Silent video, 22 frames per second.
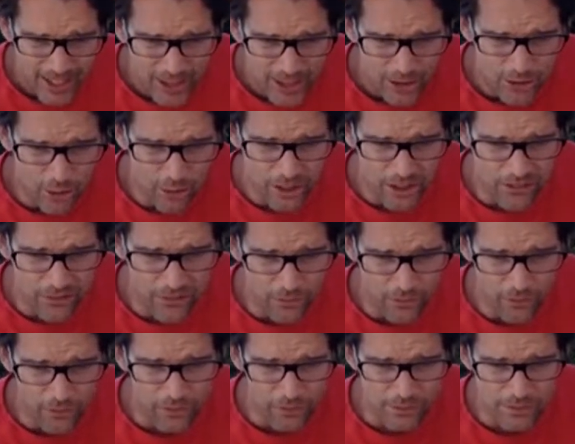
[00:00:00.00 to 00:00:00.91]

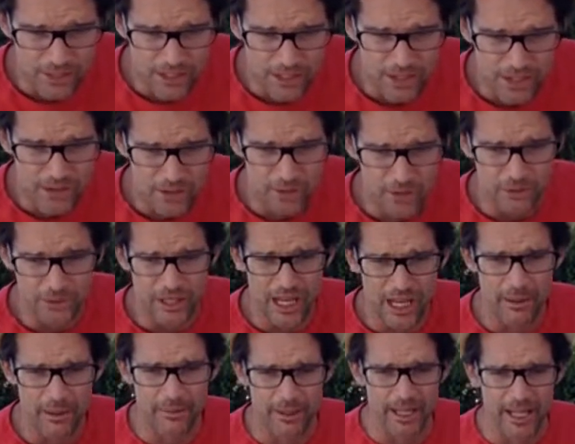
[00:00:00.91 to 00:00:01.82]
$24 from 6-year-old
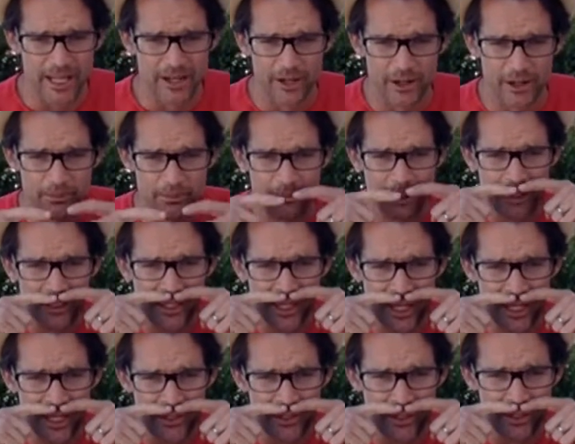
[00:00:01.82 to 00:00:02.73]
Dominator.
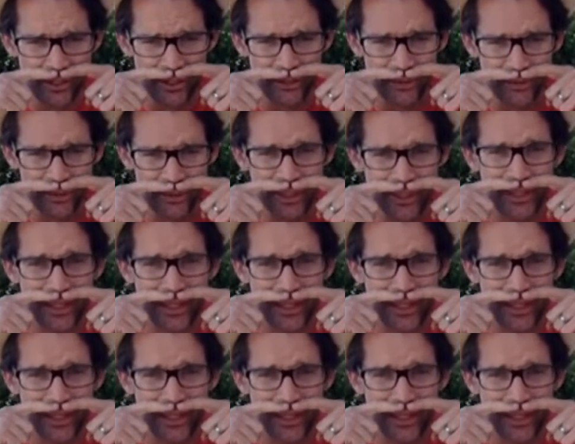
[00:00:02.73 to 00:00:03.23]
Mustache salute.